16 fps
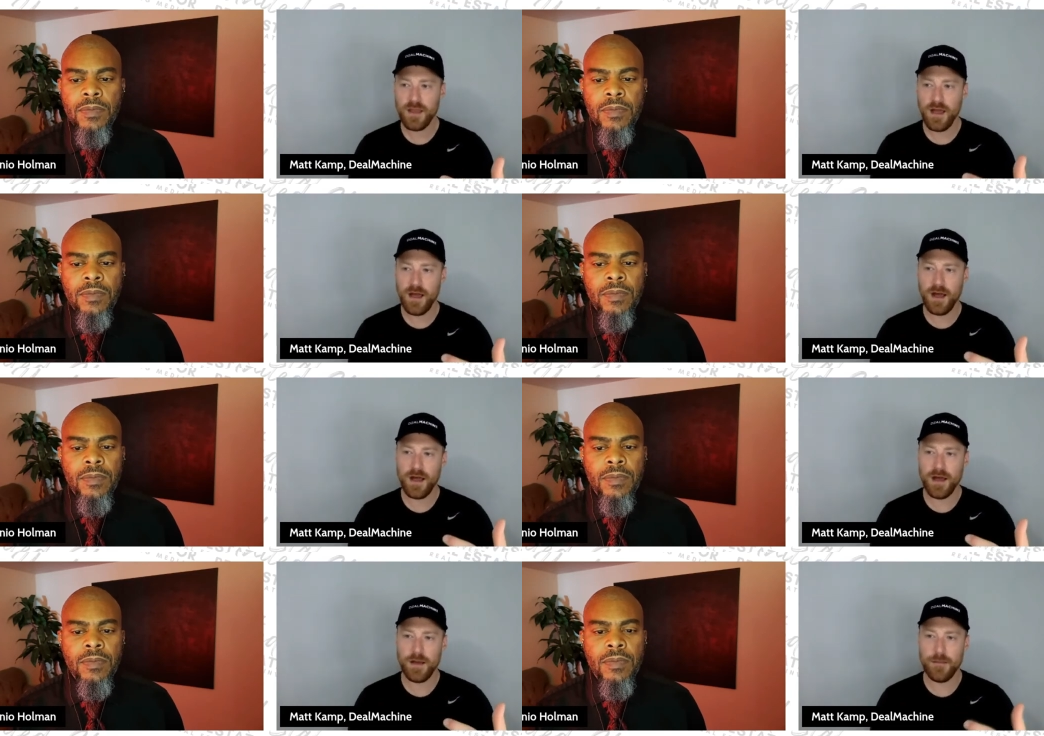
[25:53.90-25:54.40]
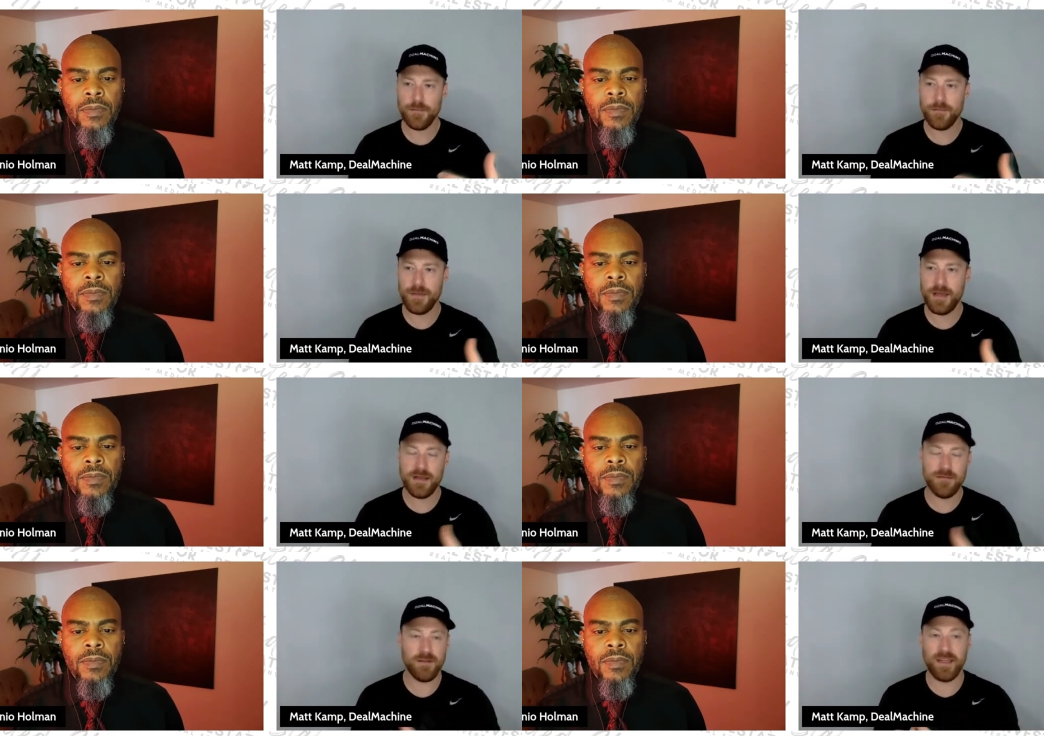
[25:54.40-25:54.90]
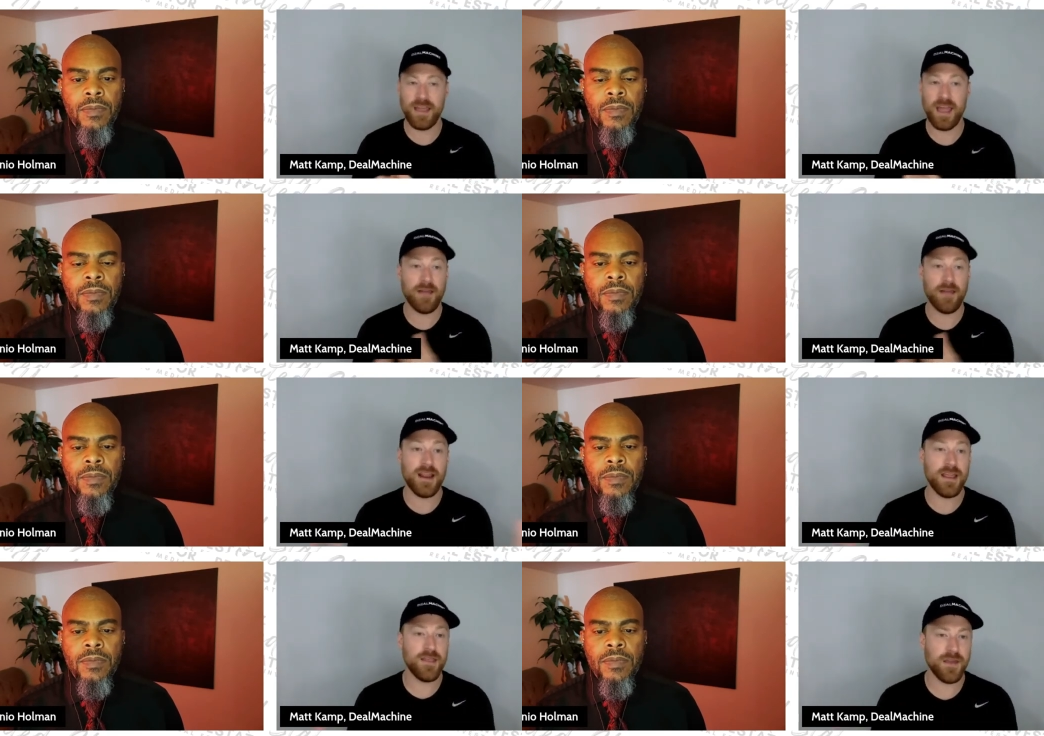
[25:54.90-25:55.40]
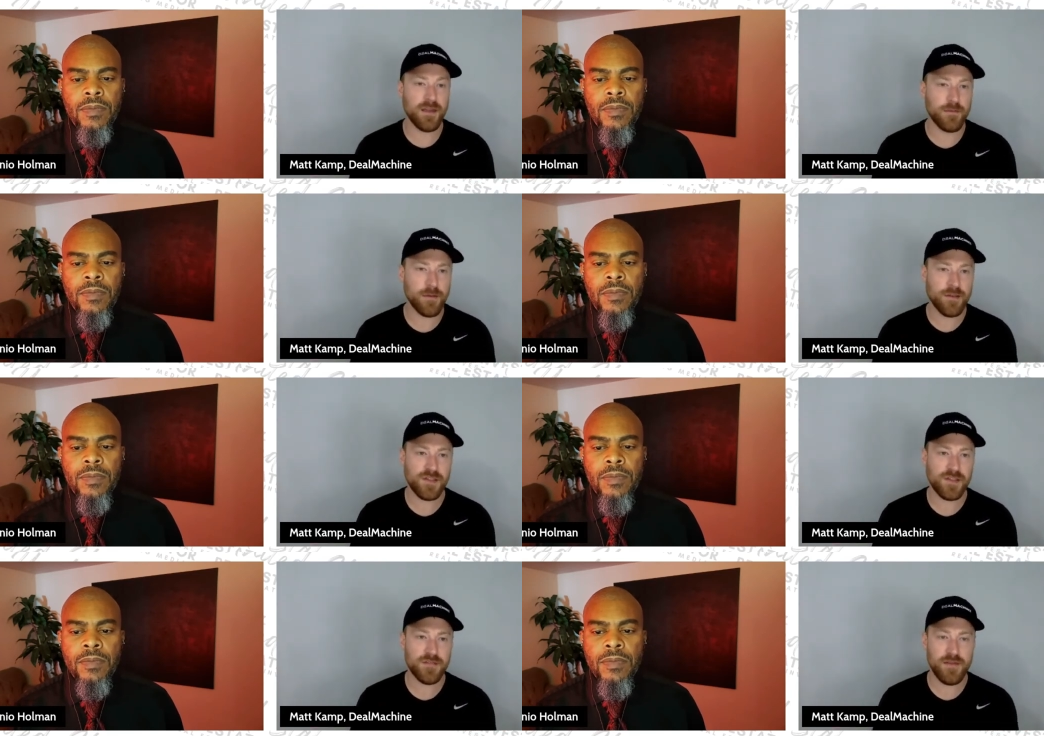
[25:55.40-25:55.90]
Speaker 1: um, and really anything in real
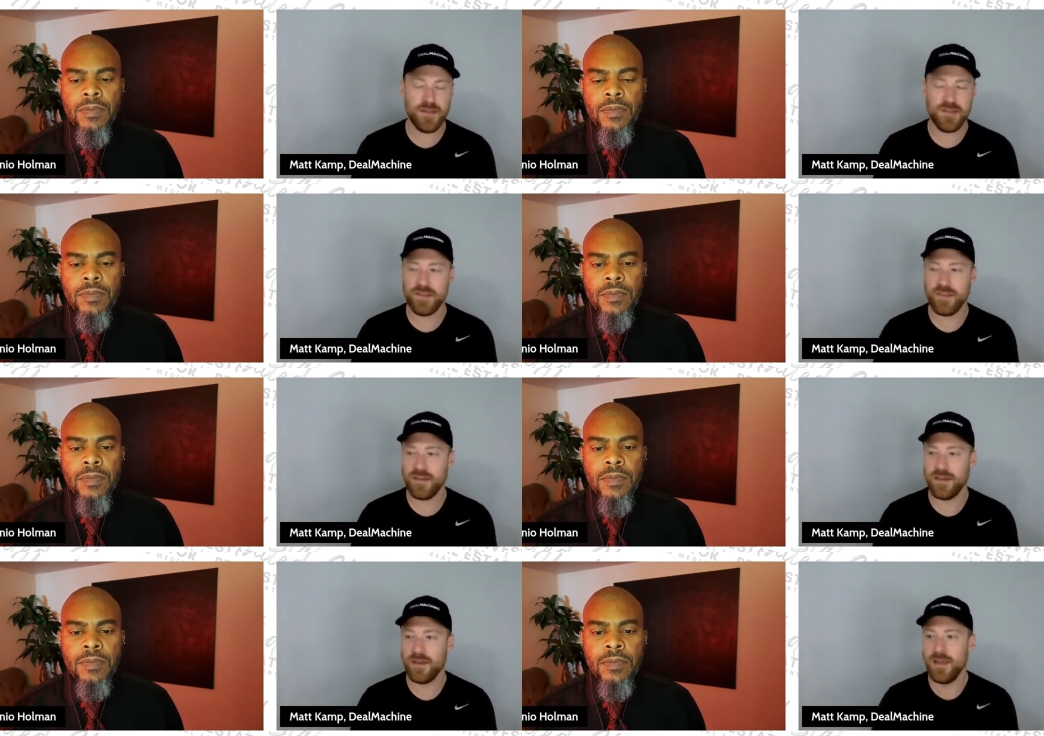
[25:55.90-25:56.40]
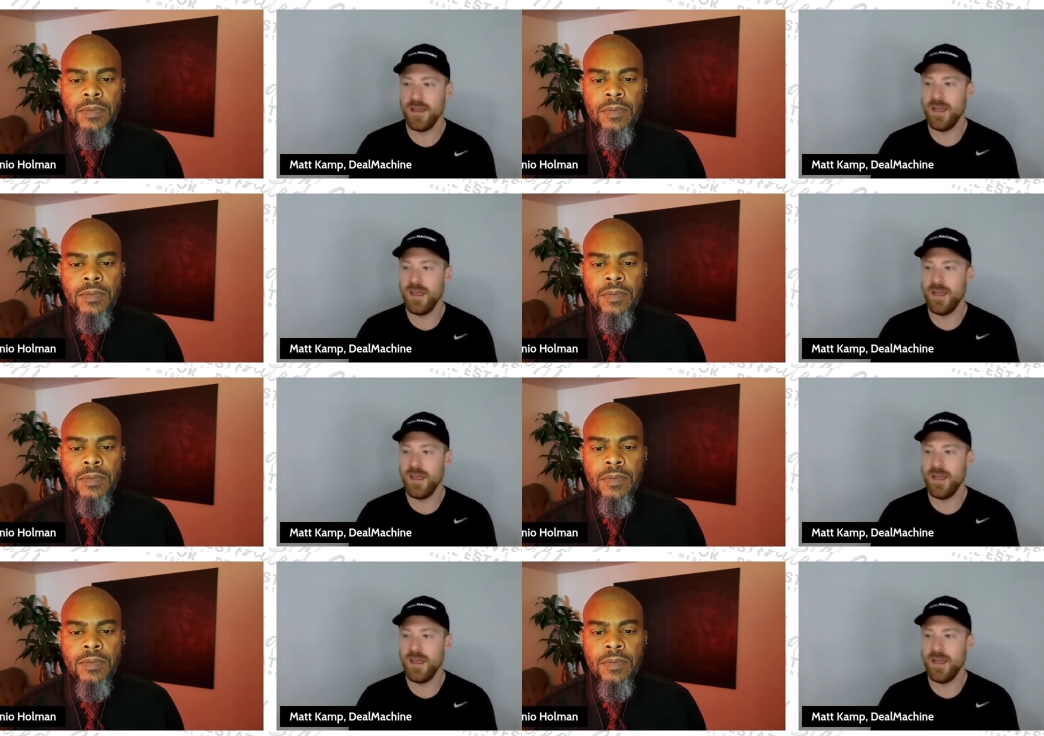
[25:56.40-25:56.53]
estate investing.